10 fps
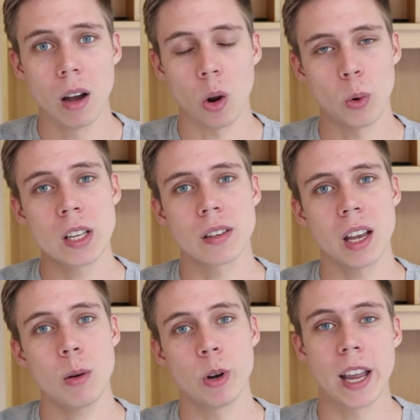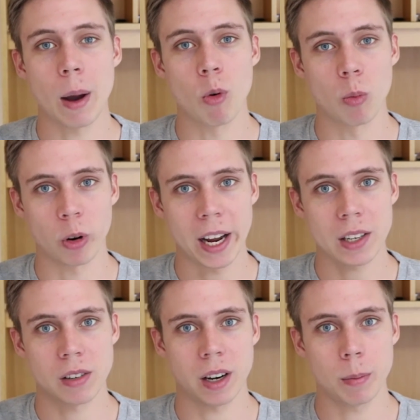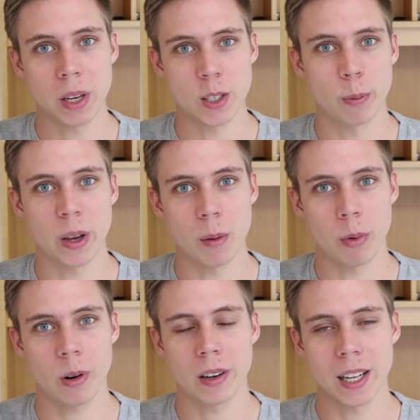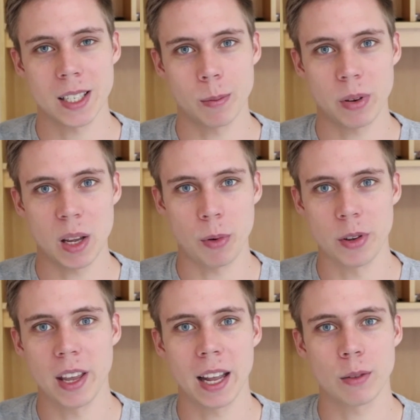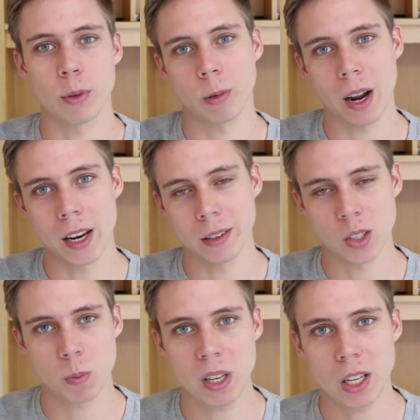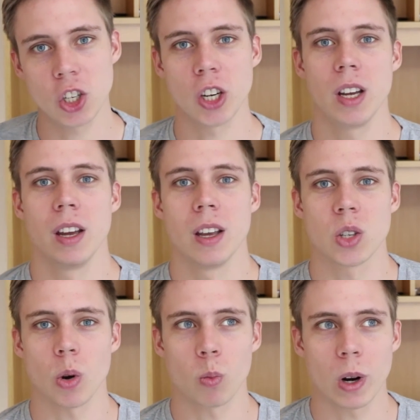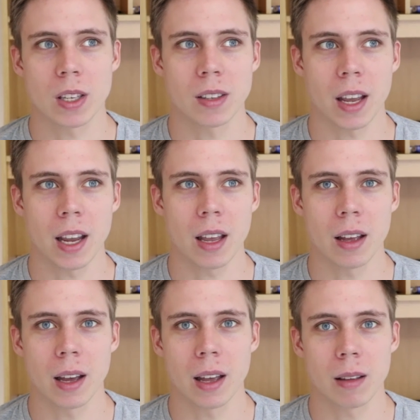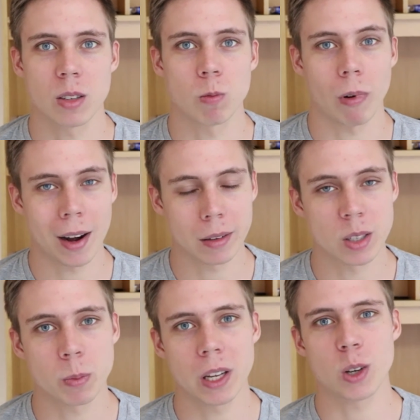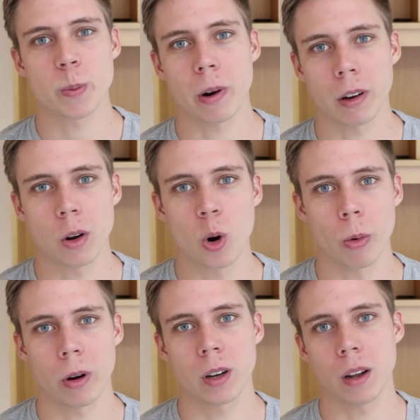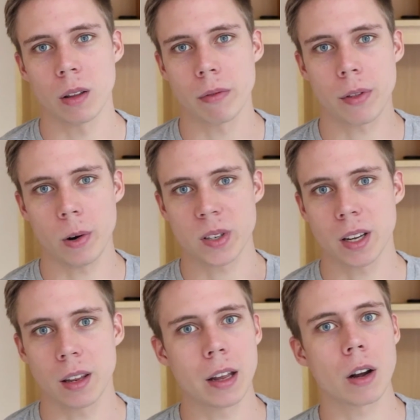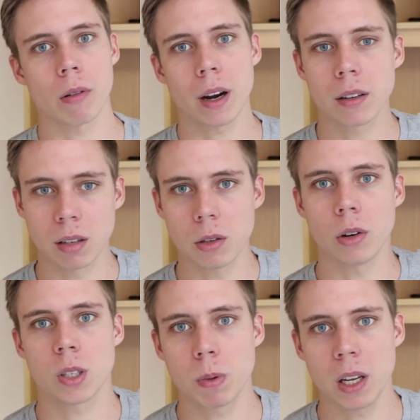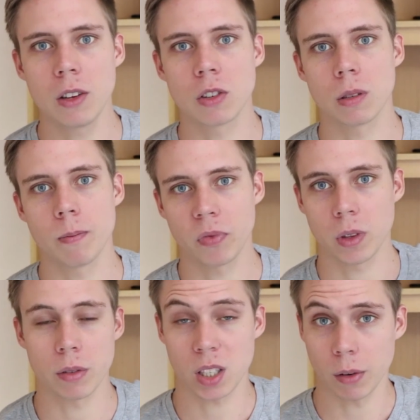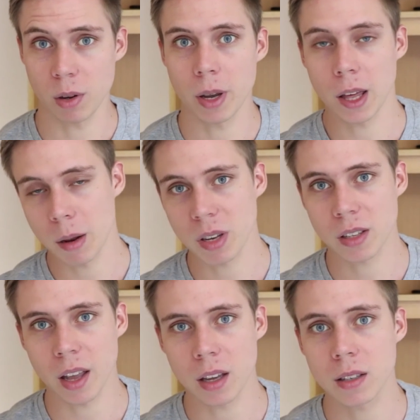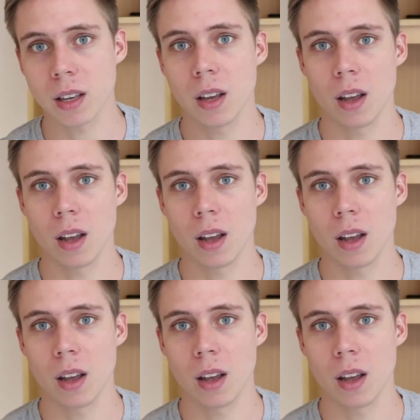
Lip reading: On Wednesday, we get 1 more extra piece of paper, and that's the paper you get for writing the speech. So on Wednesday, writing the speech is part of the homework. On Thursday, they correct your speech to see if you made any mistakes.